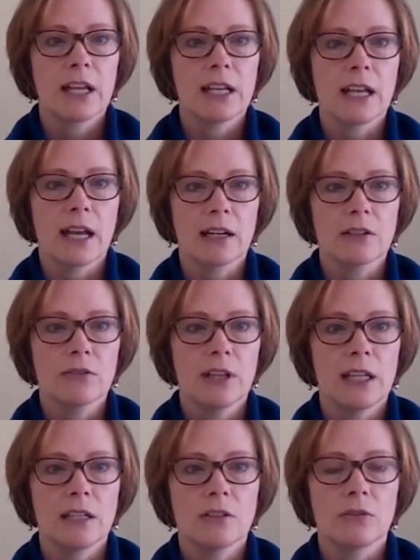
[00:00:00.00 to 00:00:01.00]
an act
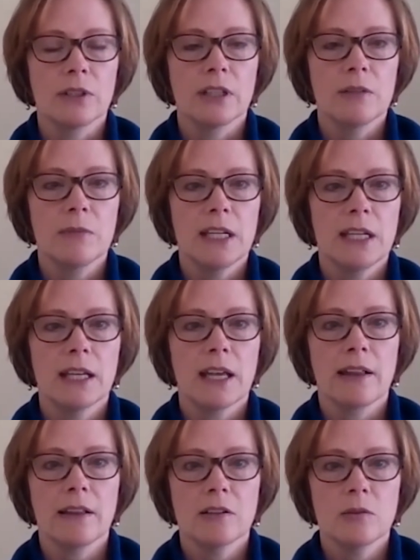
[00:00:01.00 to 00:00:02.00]
relating to eliminating
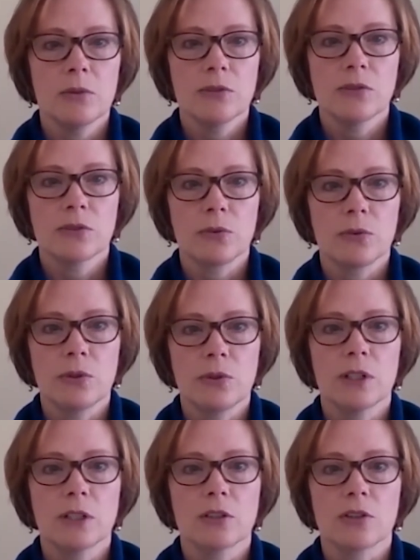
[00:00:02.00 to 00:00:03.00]
eligible school
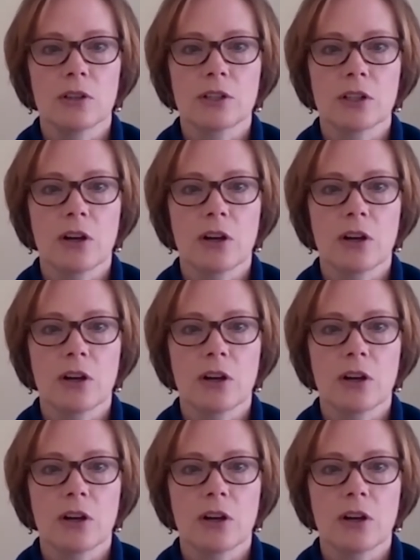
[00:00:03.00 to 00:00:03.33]
construction